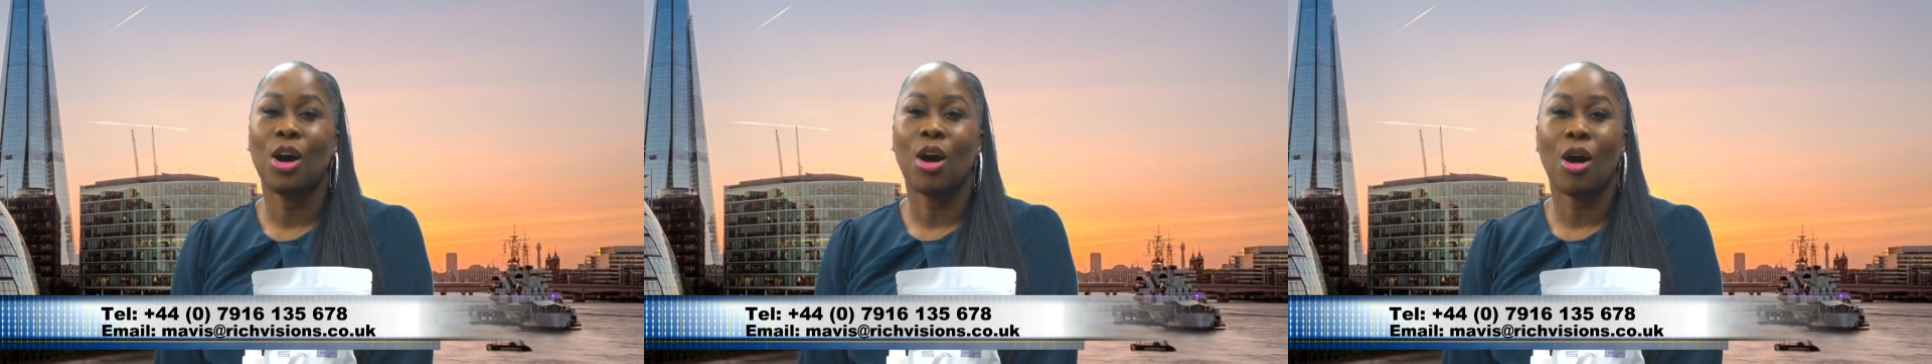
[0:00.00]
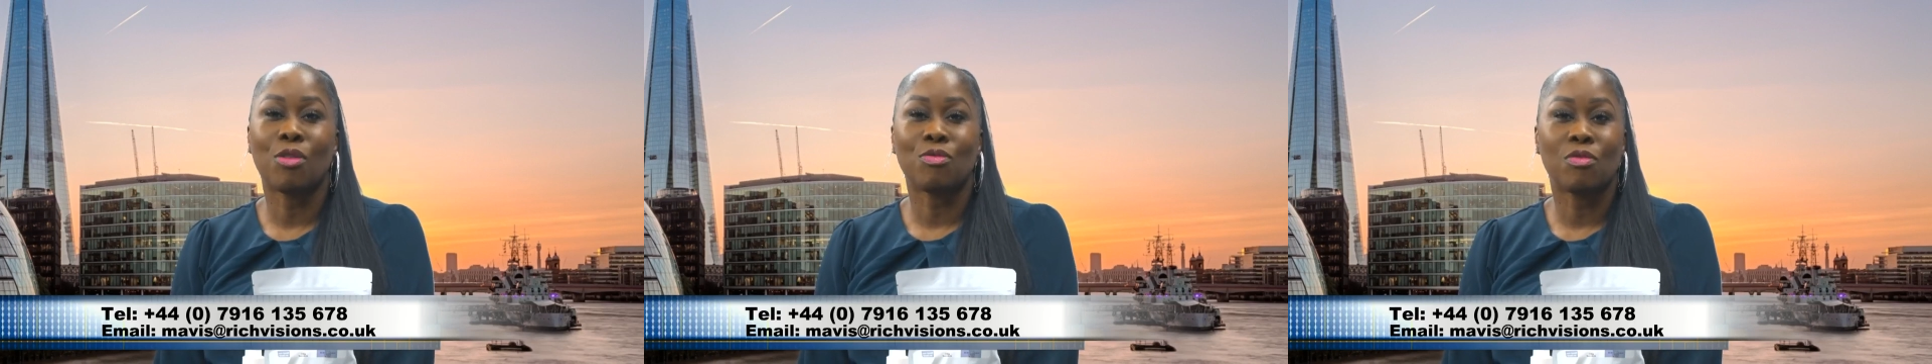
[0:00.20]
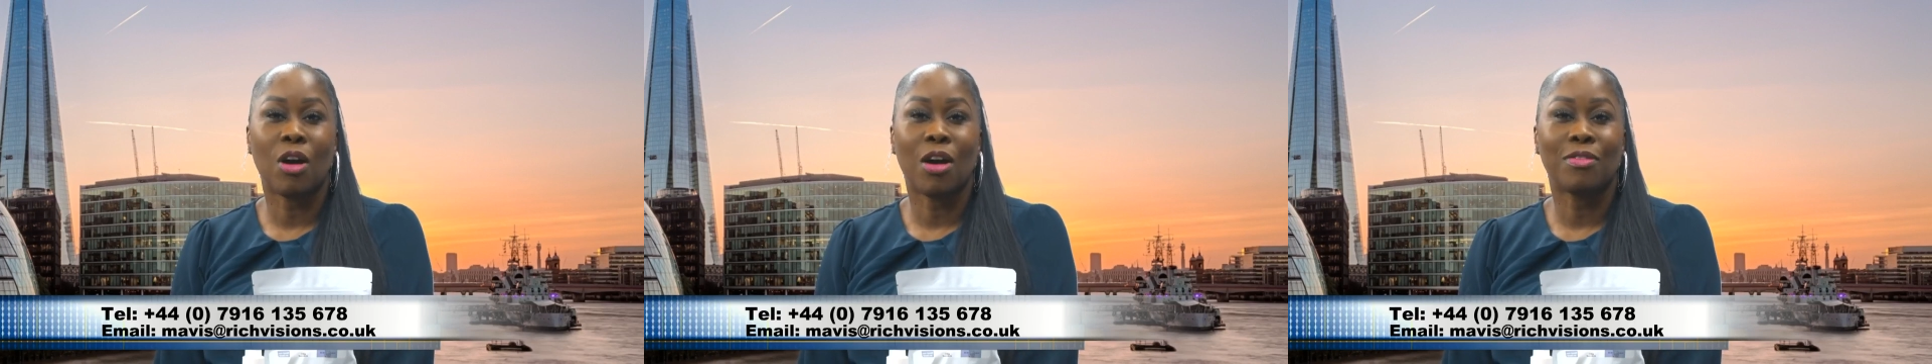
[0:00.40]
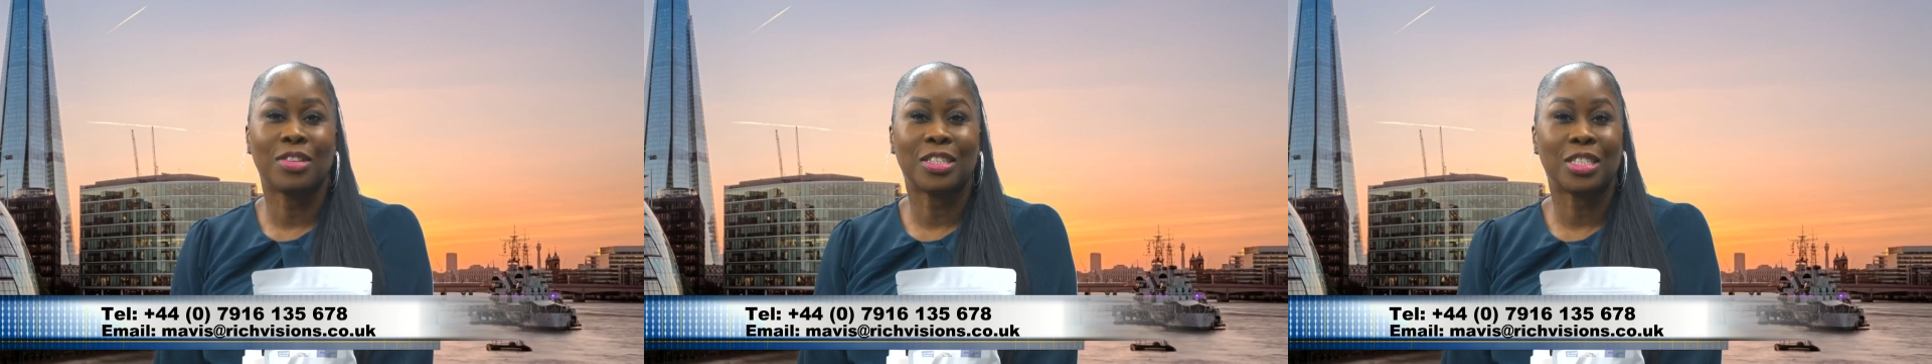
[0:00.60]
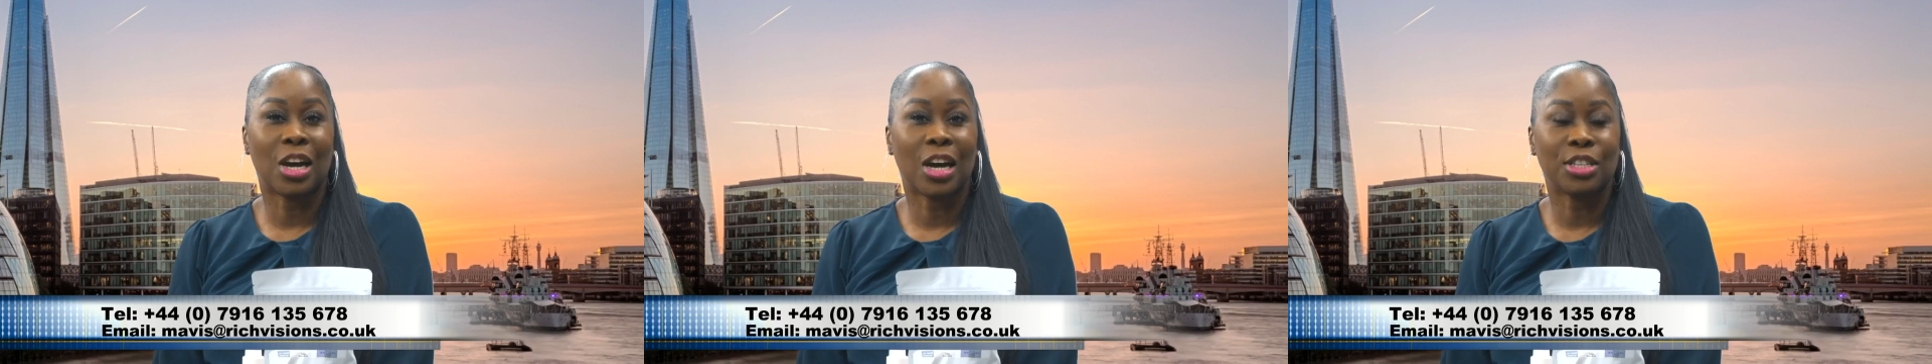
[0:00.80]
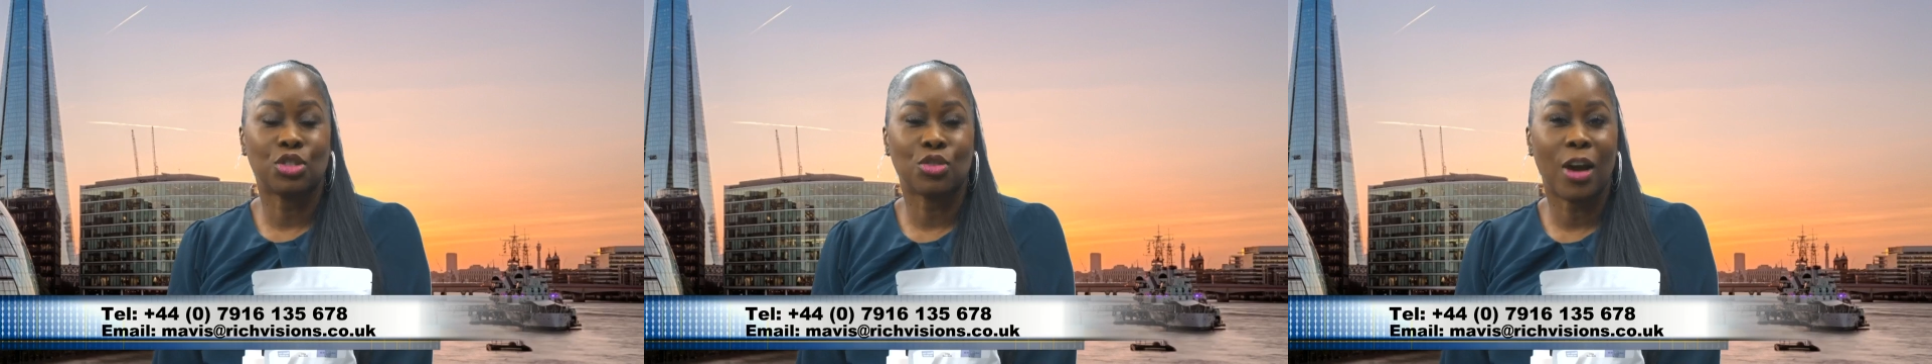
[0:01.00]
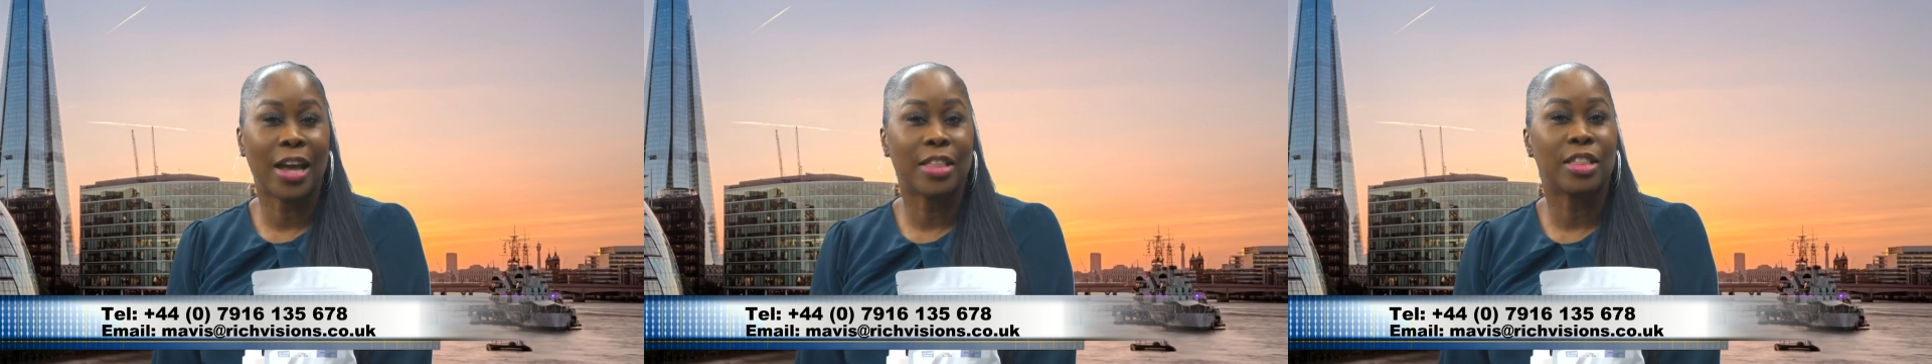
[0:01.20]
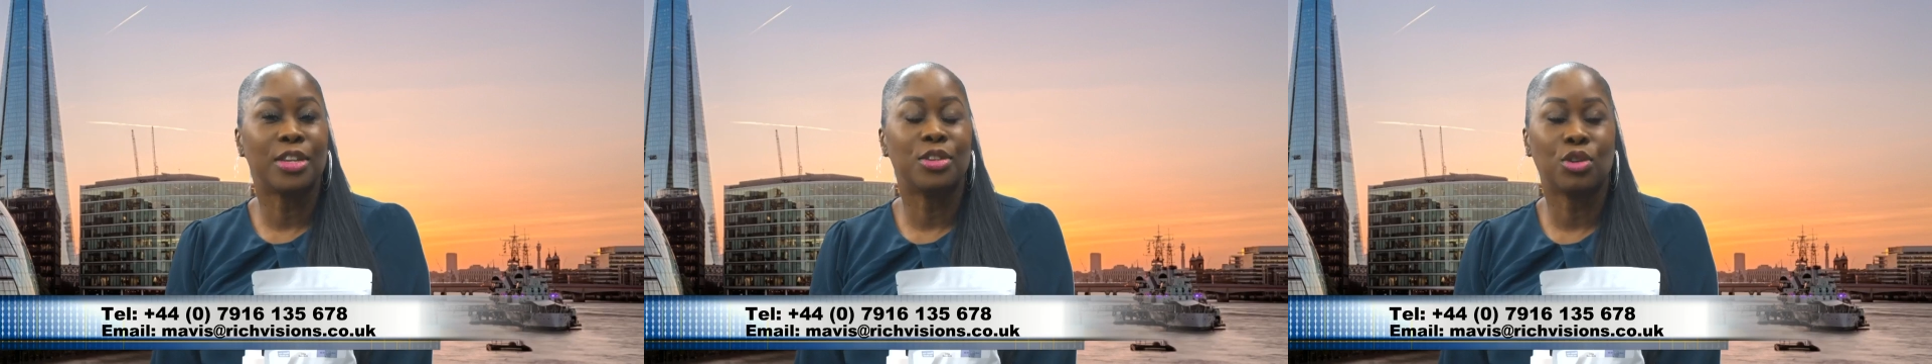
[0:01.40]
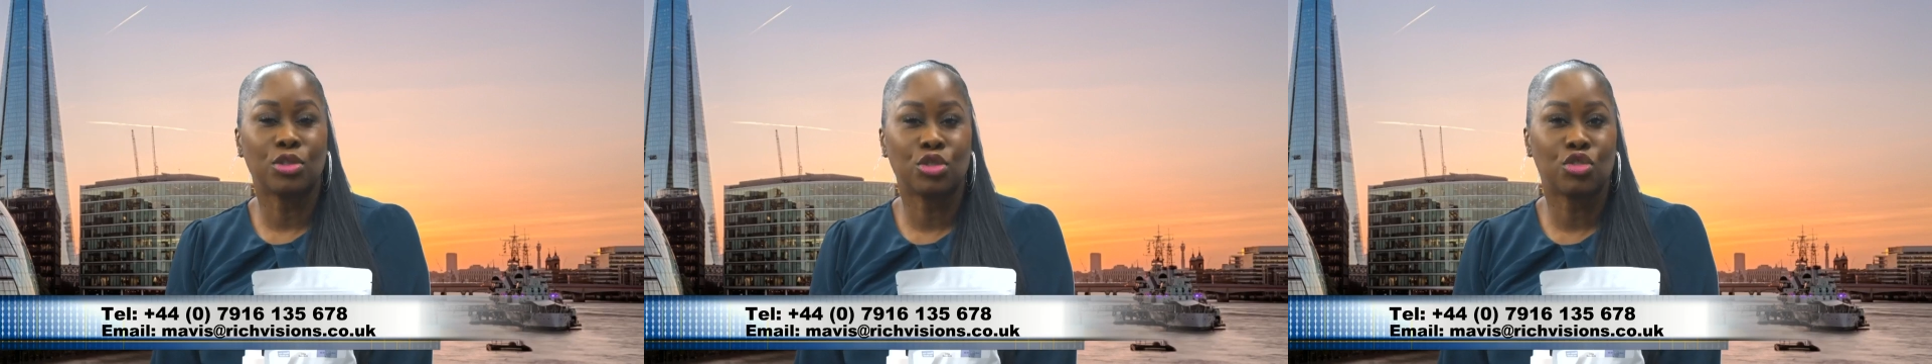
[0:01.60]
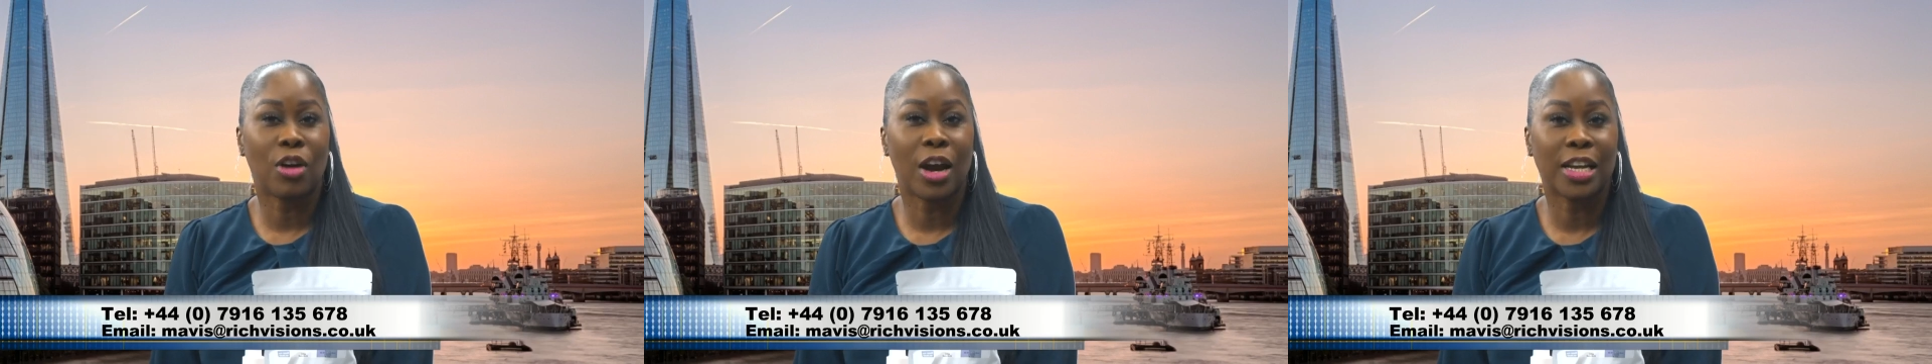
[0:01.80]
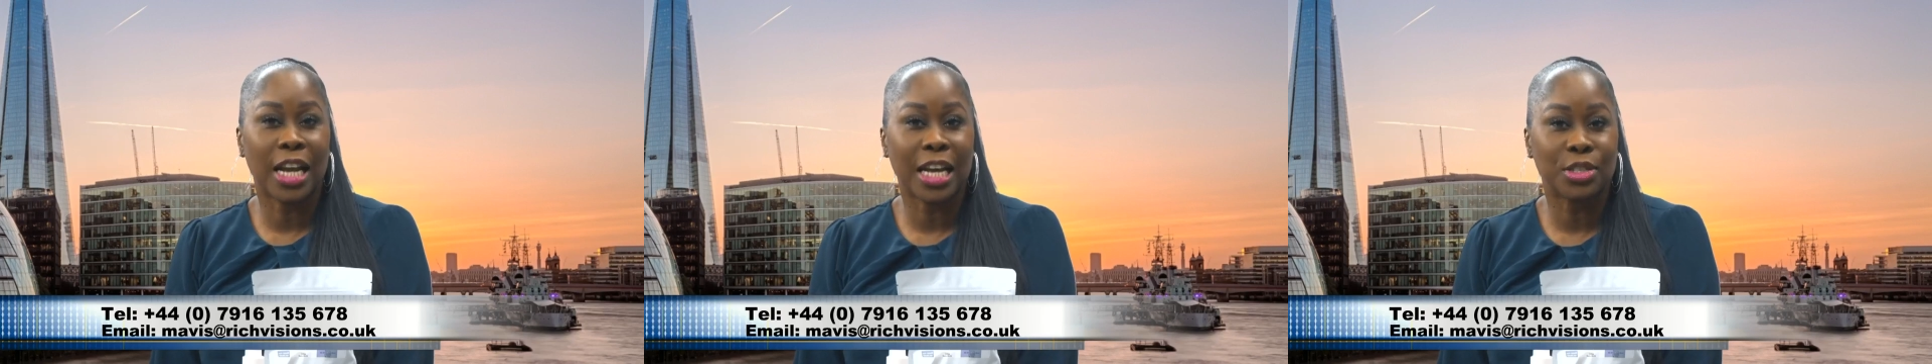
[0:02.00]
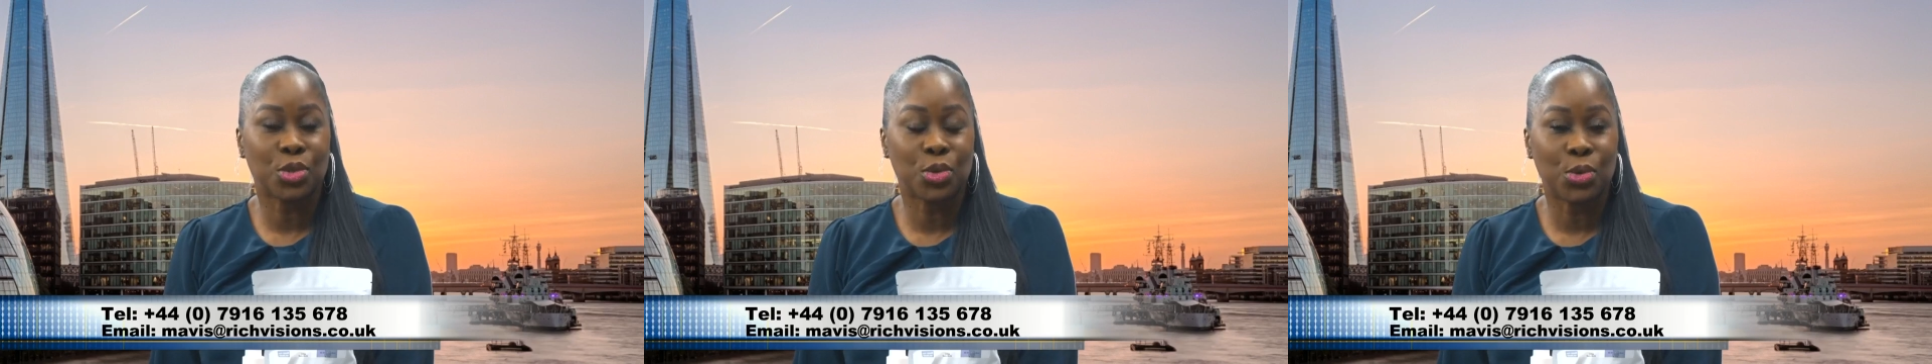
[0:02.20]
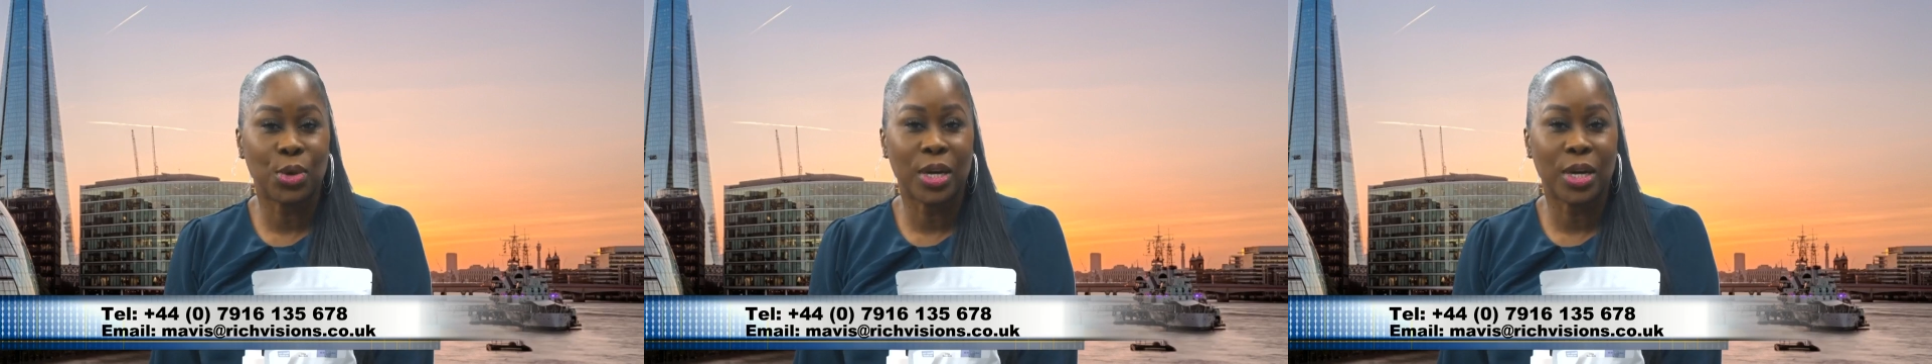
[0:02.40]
I'd rather die trying than not trying at all.